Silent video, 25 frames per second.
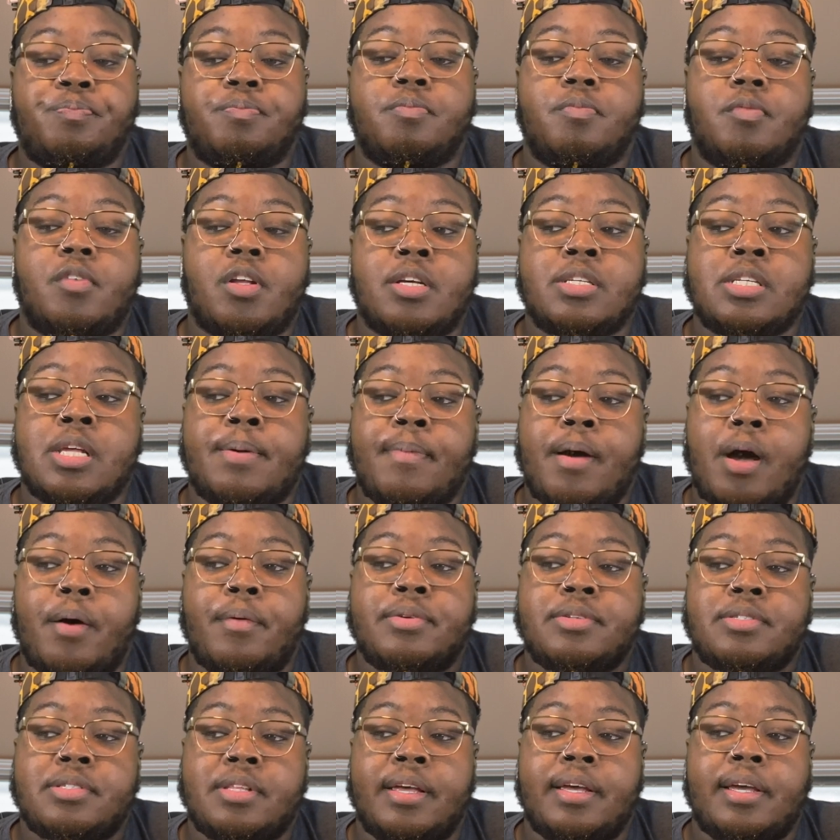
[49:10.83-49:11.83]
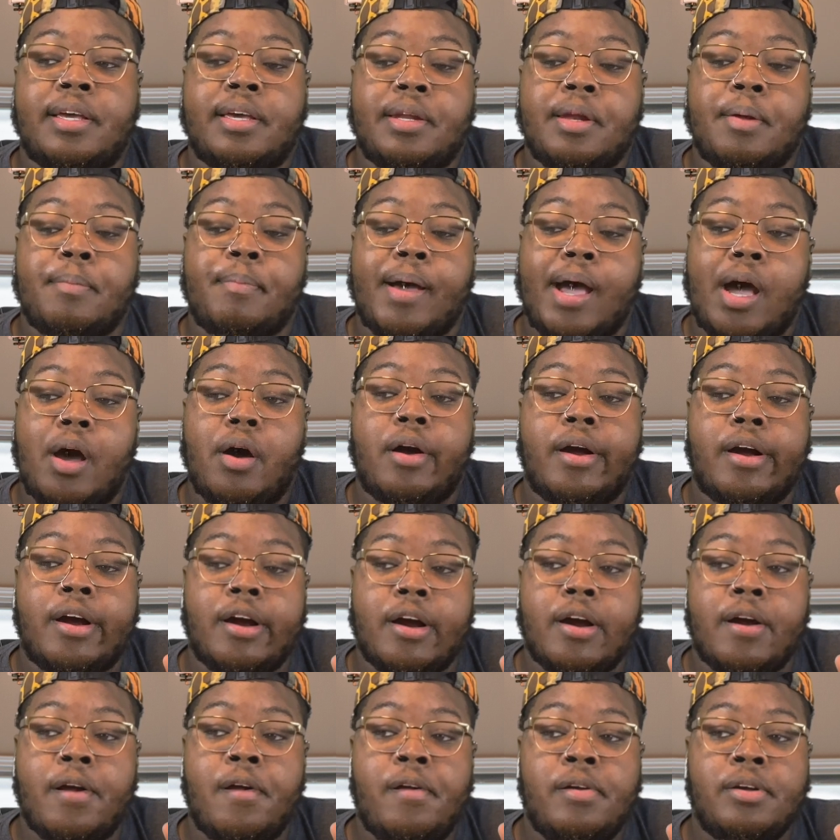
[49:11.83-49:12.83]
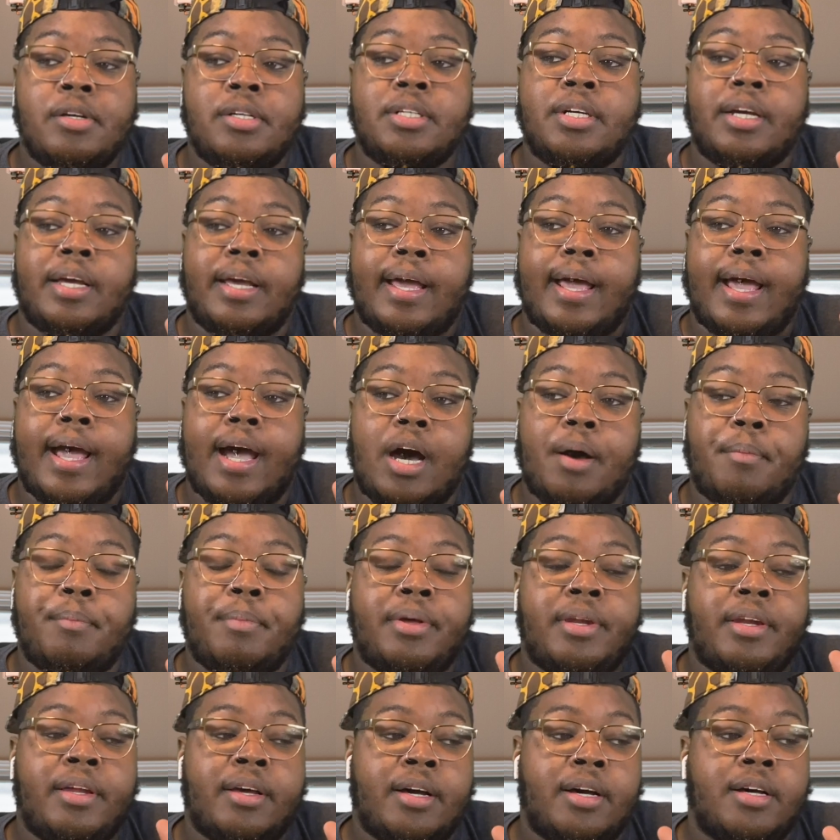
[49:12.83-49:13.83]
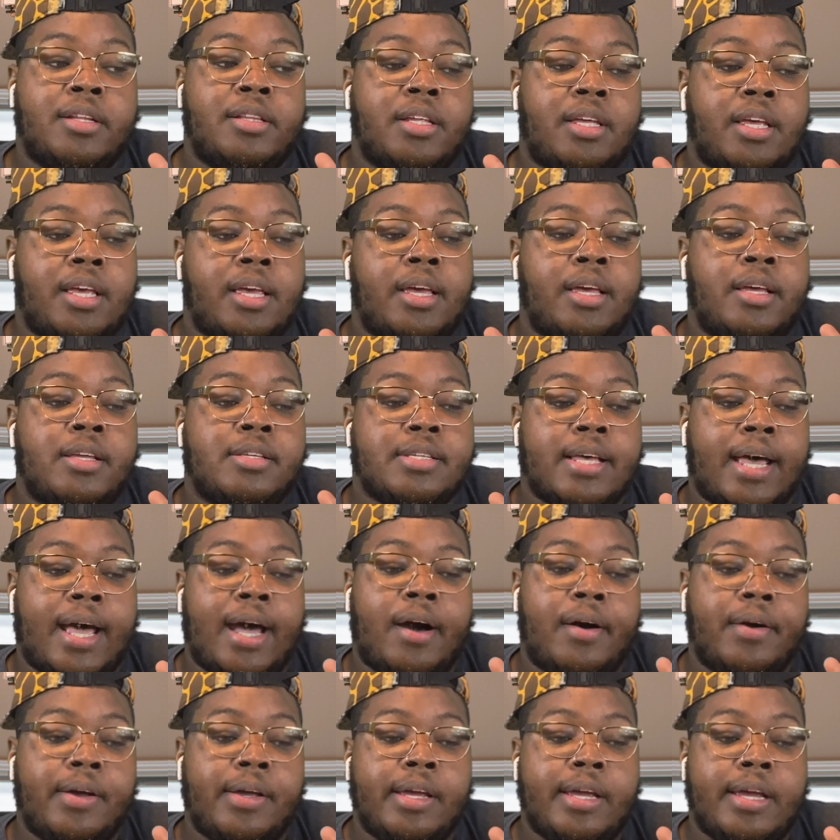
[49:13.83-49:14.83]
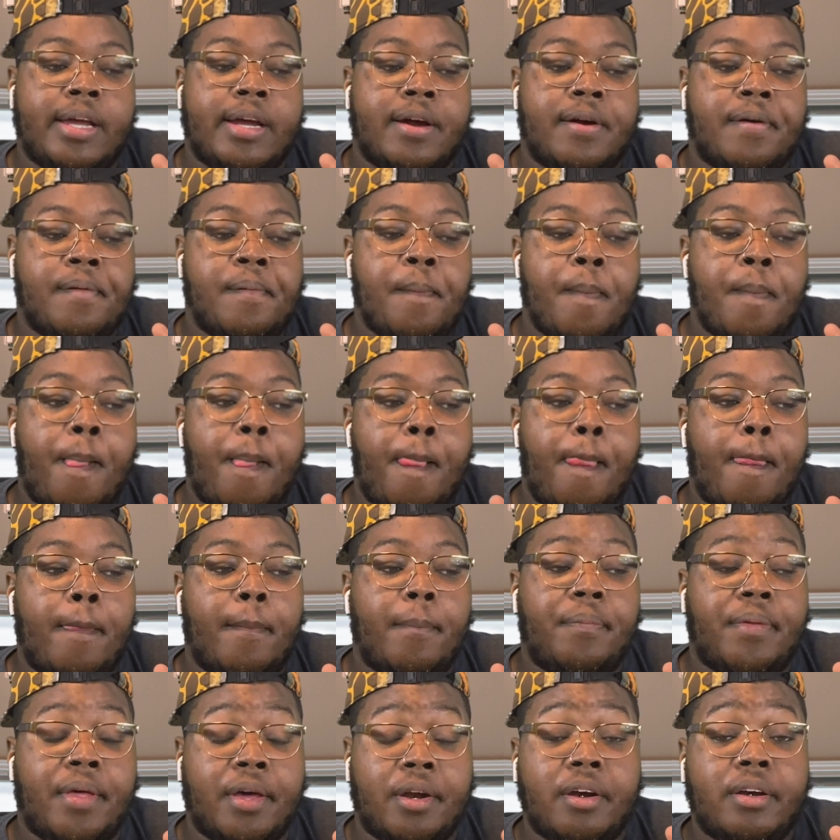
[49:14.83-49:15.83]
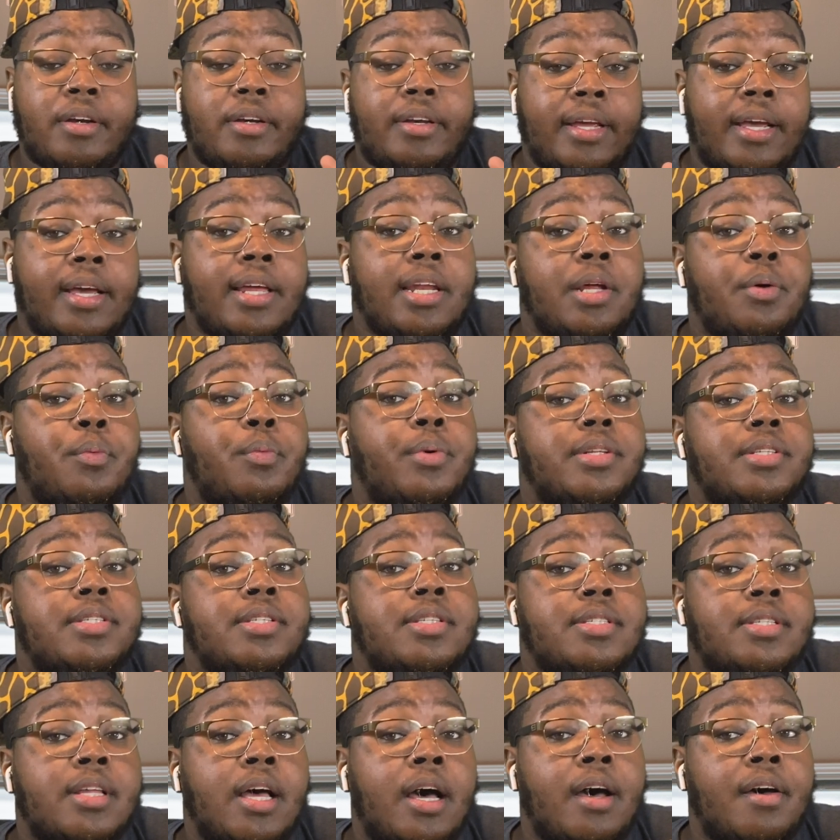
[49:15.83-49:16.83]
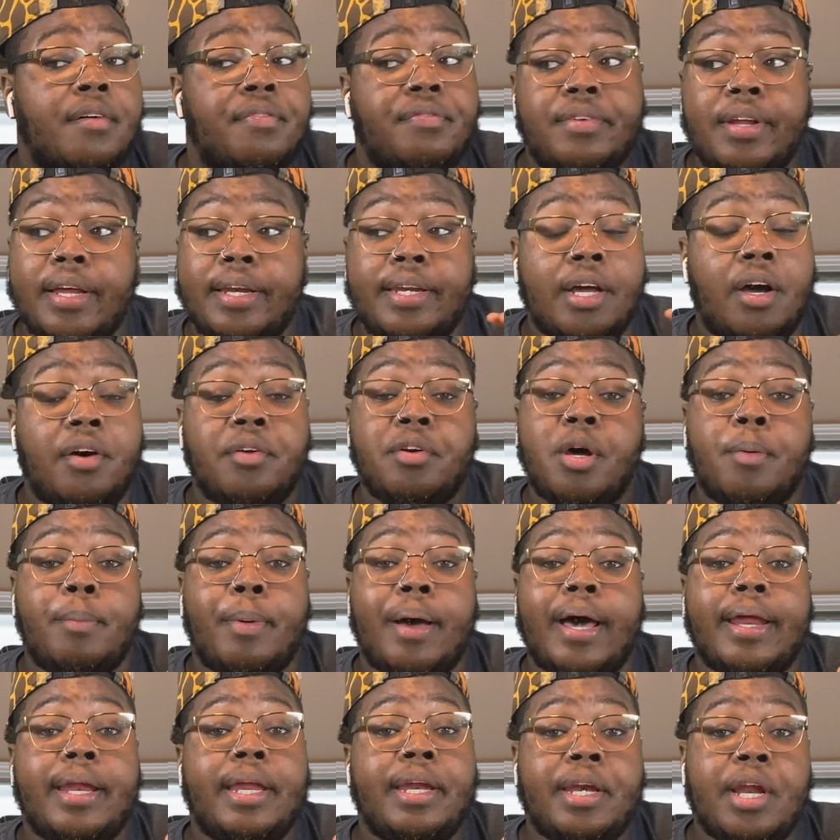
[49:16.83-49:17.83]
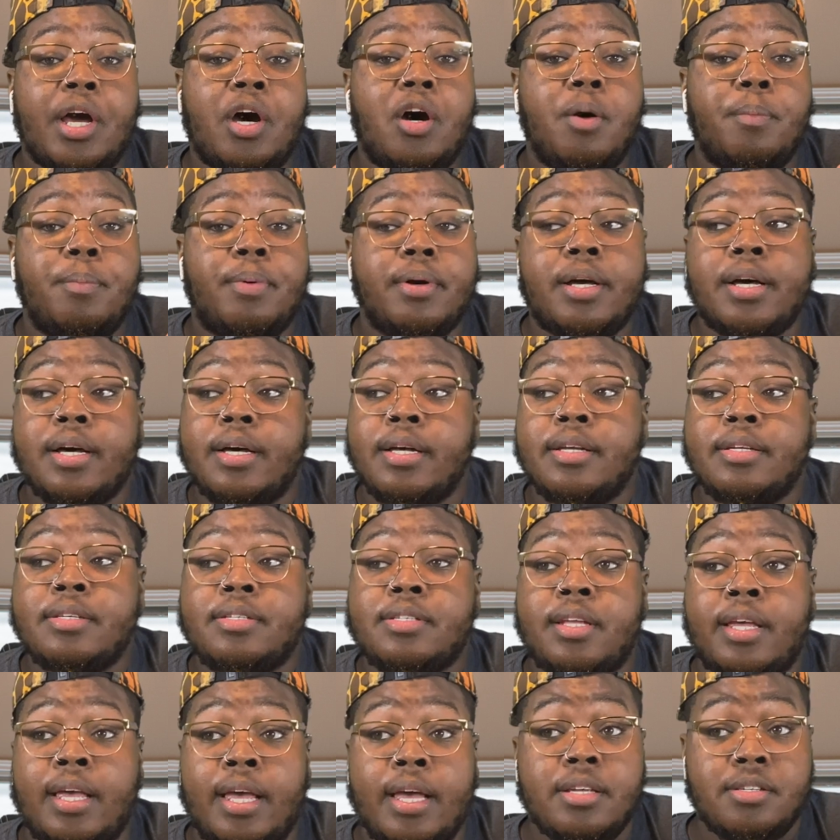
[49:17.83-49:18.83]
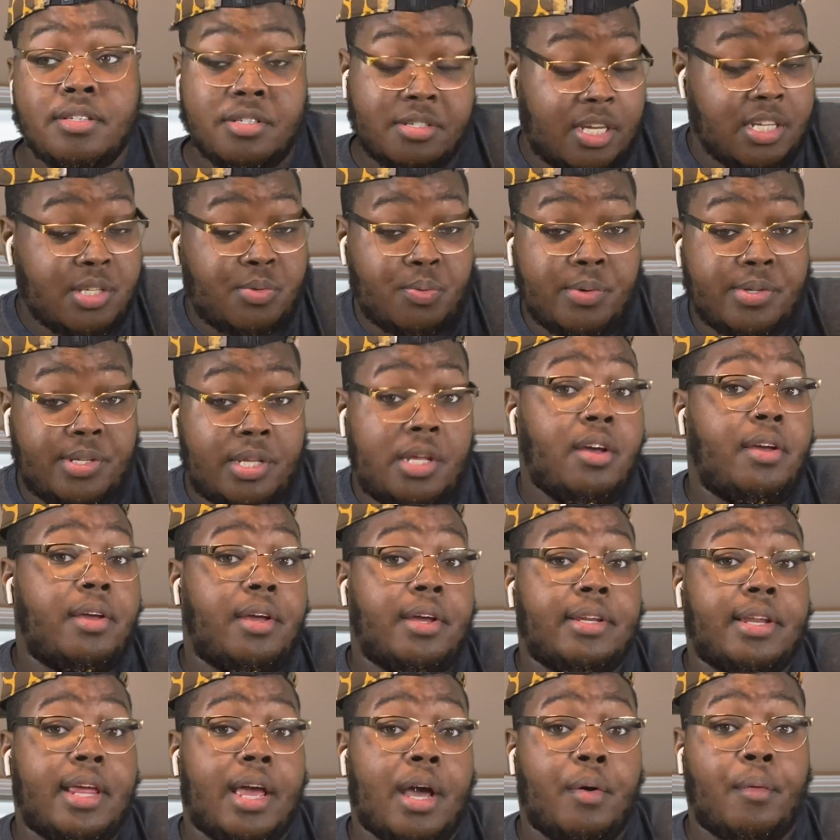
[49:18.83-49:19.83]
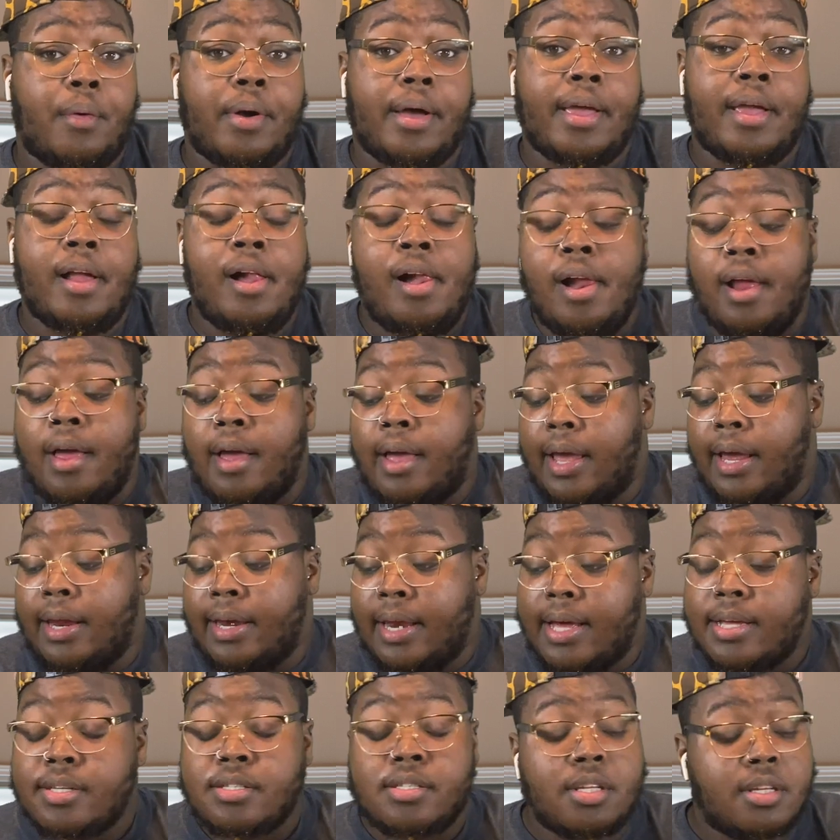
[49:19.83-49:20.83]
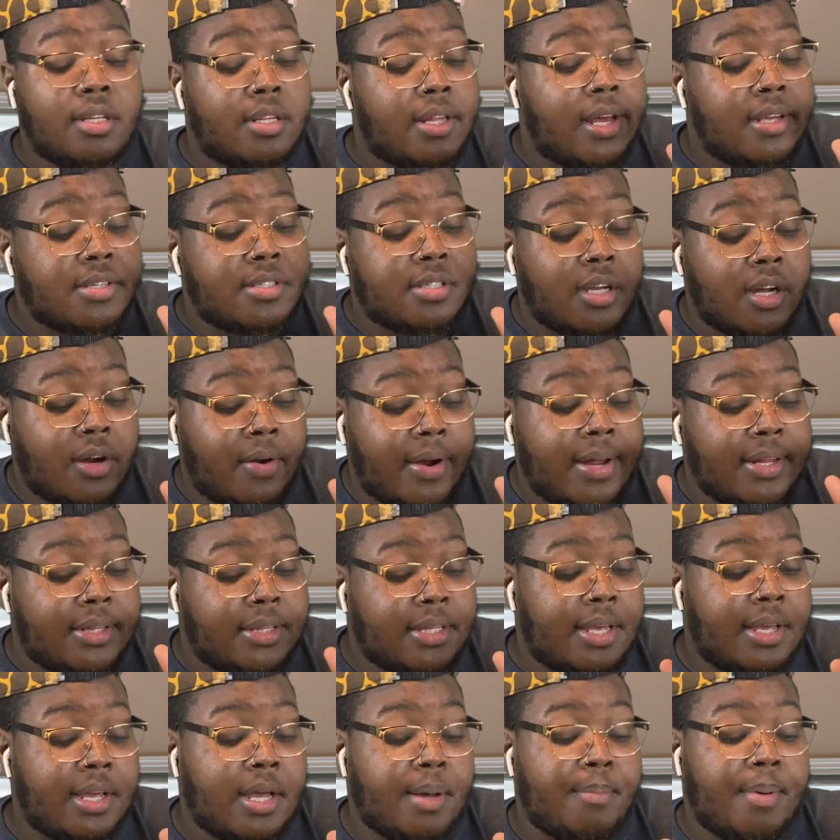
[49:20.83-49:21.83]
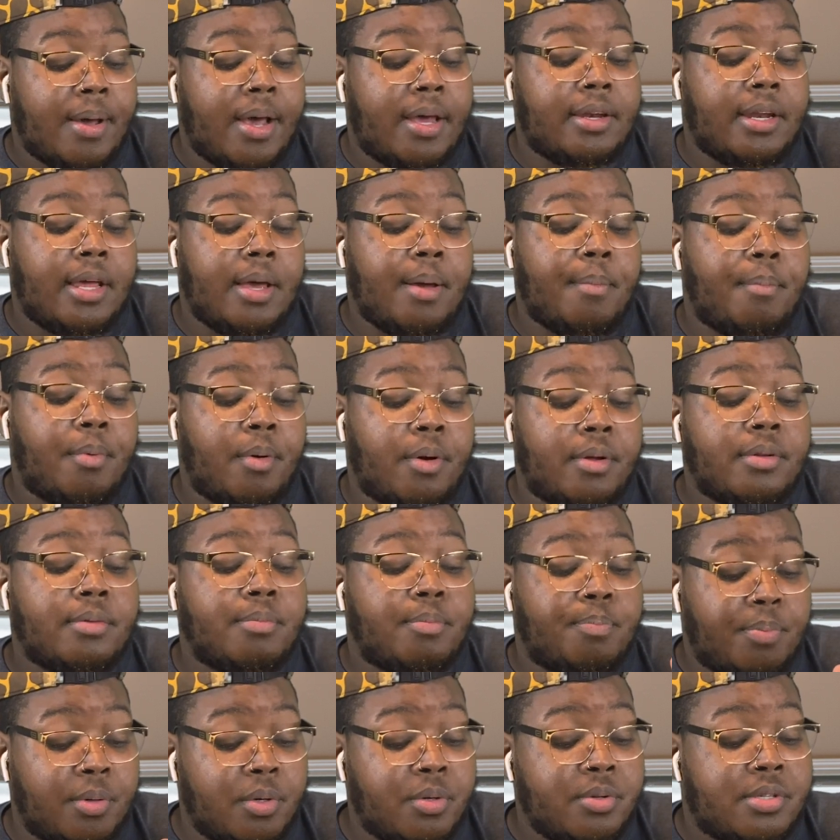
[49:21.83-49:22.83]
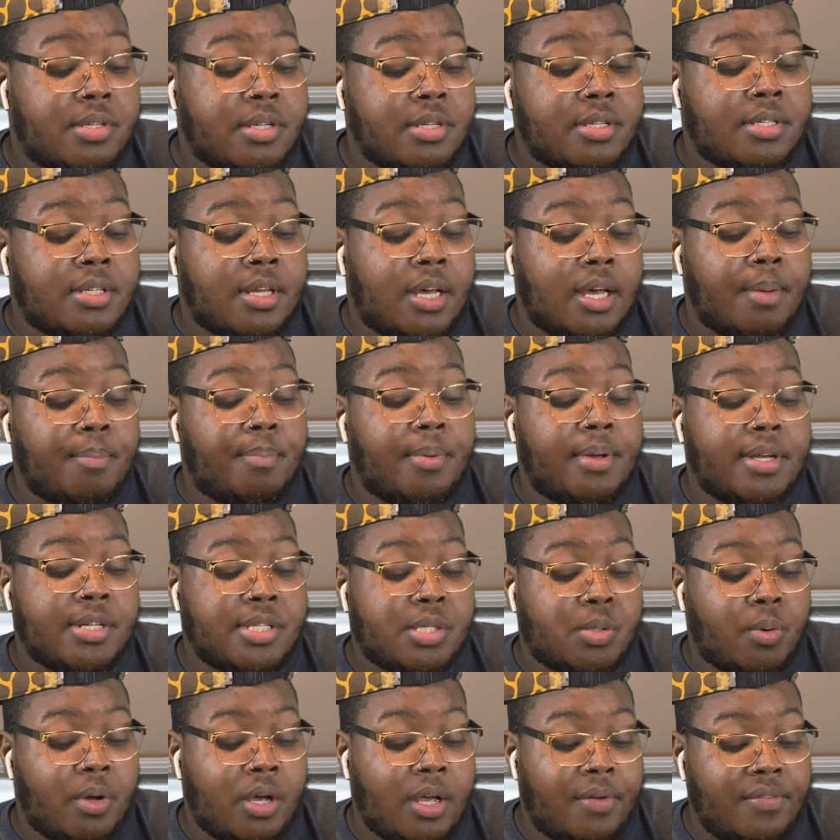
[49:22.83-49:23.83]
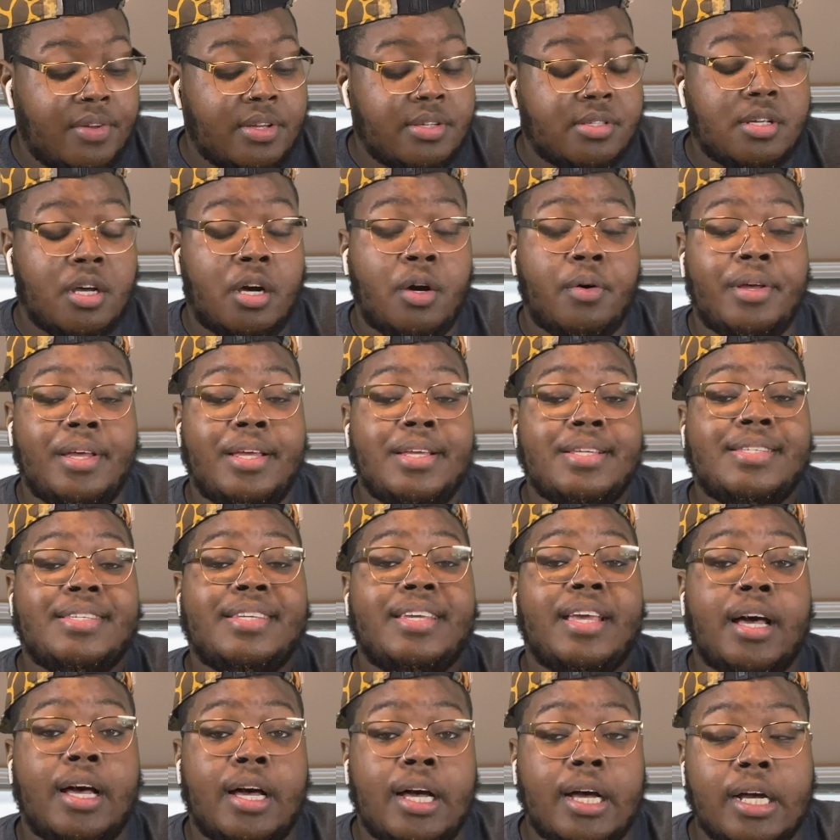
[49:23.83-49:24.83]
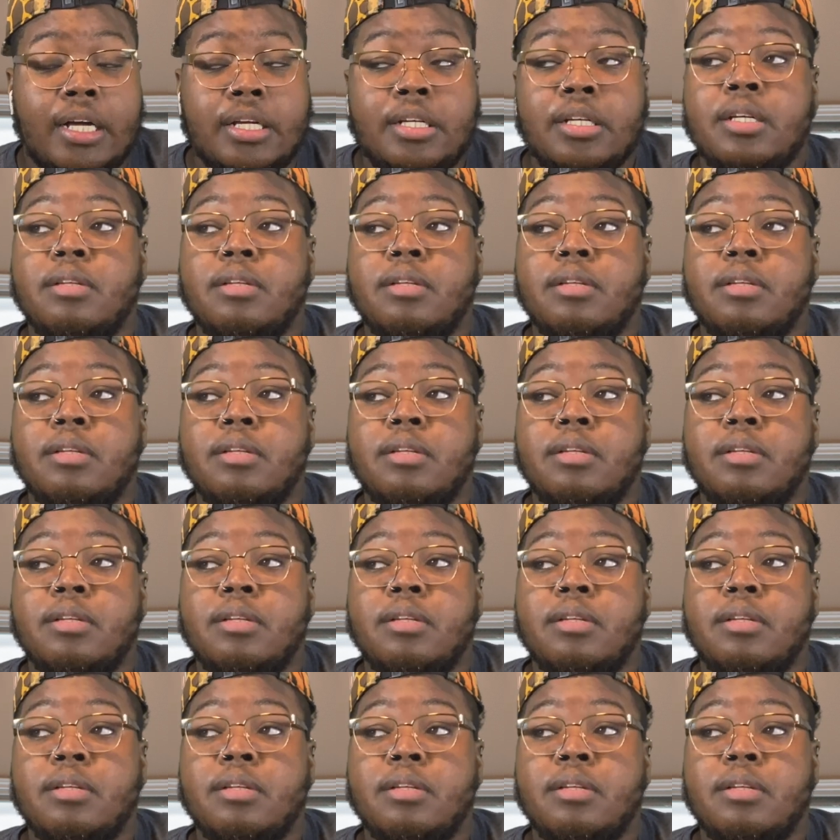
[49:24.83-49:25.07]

Because I'm always thinking about her and how many other kids out here that are dealing with stuff that don't nobody know because kids just resilient that way. And that's the great thing about that Boosie's son being 12 years old. He's young.